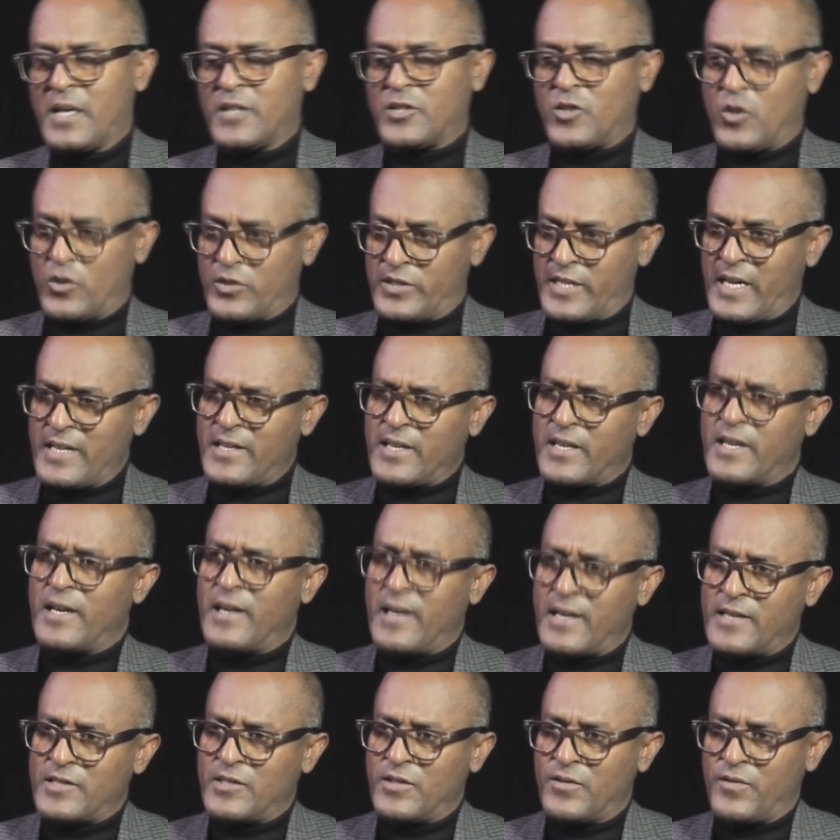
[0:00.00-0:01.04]
So is that a
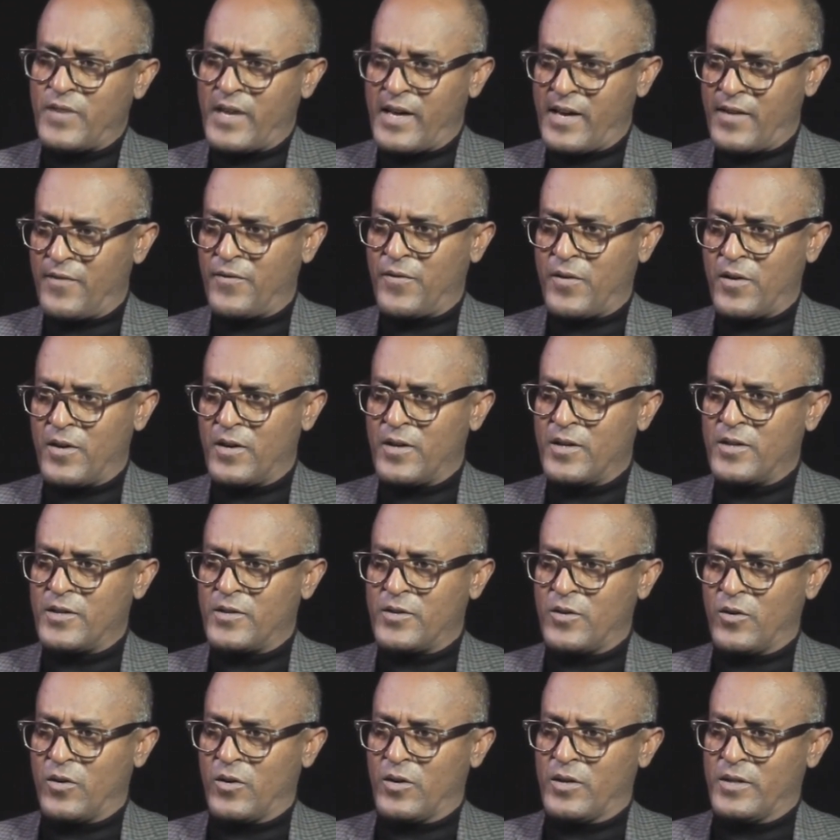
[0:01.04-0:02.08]
collective
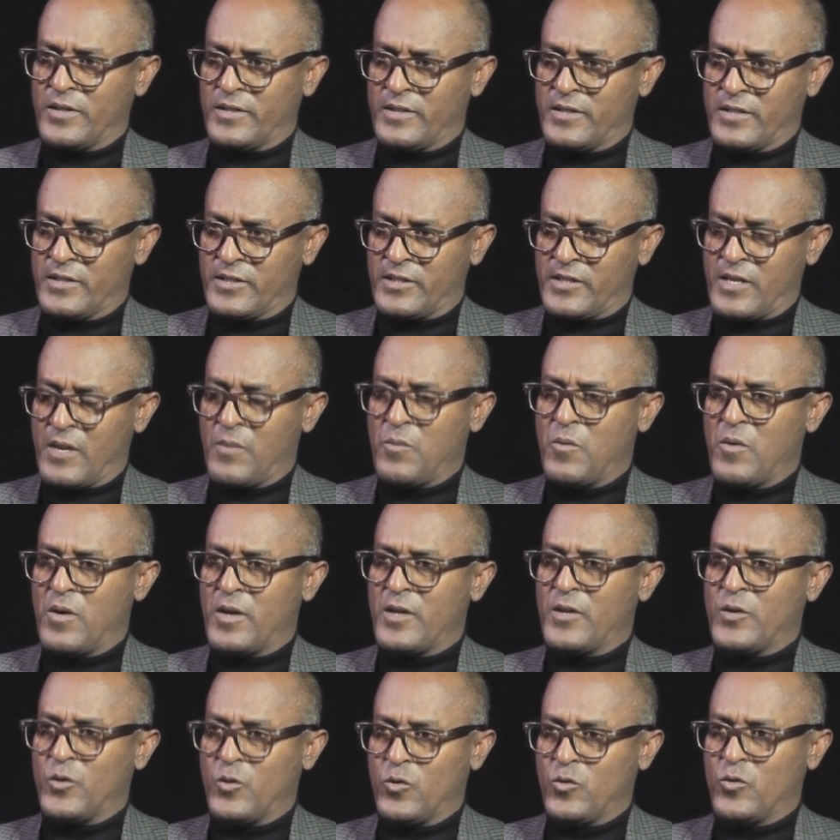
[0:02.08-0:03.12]
effort, or is there
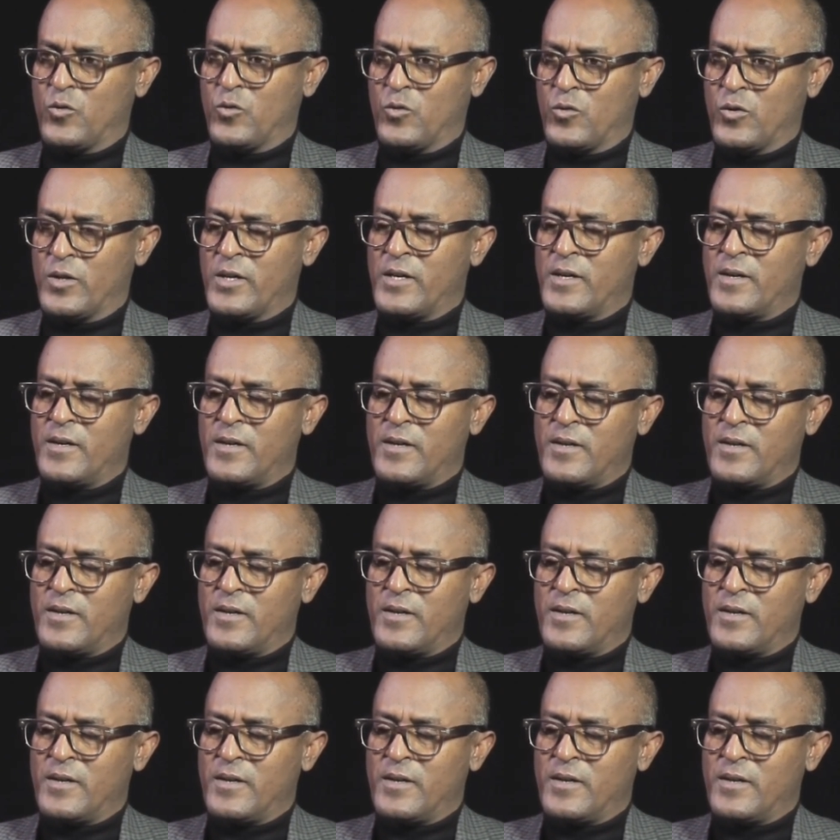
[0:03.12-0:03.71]
someone who